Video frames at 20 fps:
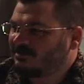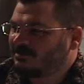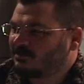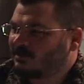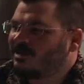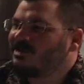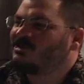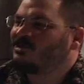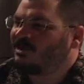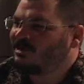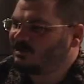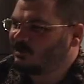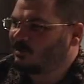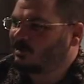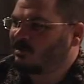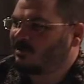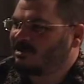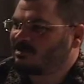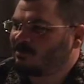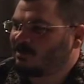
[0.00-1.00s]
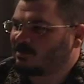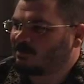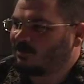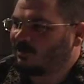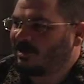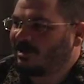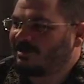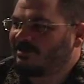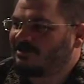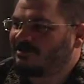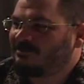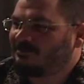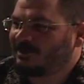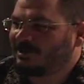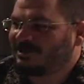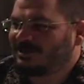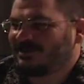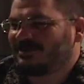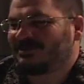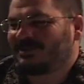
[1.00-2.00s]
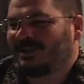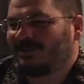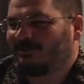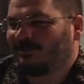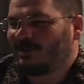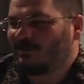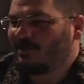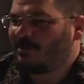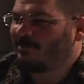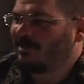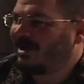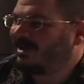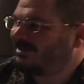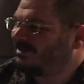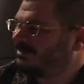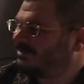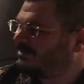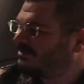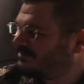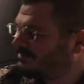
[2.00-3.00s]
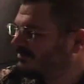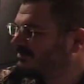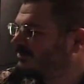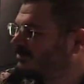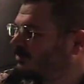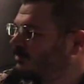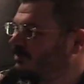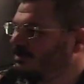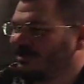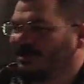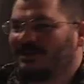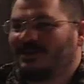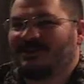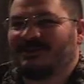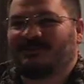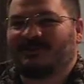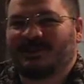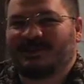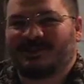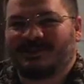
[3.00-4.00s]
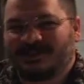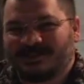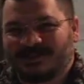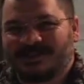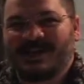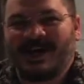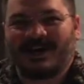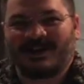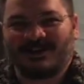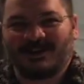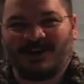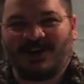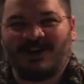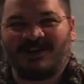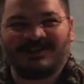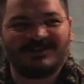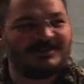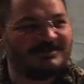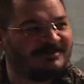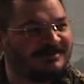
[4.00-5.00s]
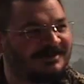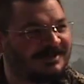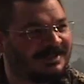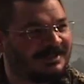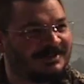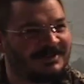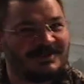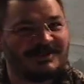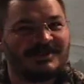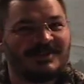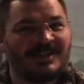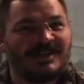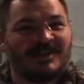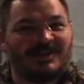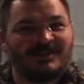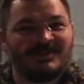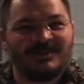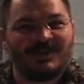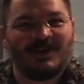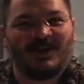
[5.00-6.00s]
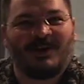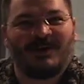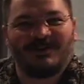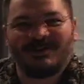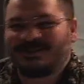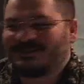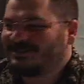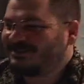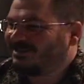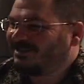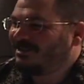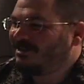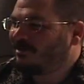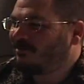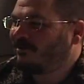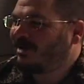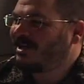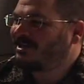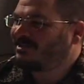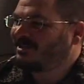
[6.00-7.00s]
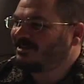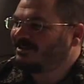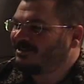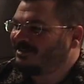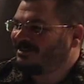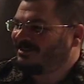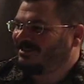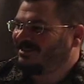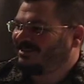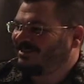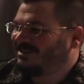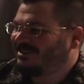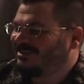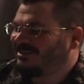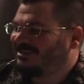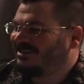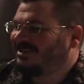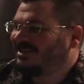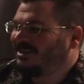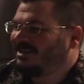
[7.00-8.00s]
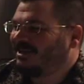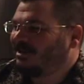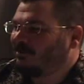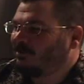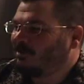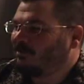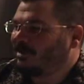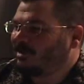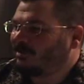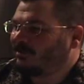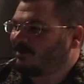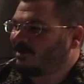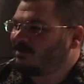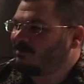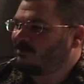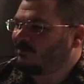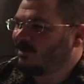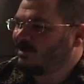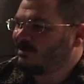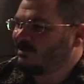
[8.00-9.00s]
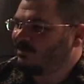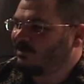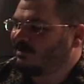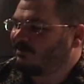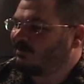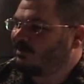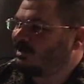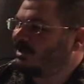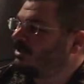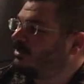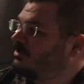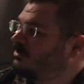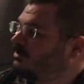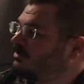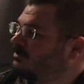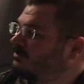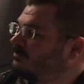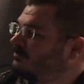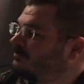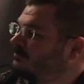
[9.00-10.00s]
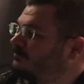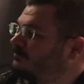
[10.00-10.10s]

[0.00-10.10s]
So I enjoyed doing Christmas parades because then we went back to the studio and we cut it all and did it, you know, faked it. But we could redo it if we needed to.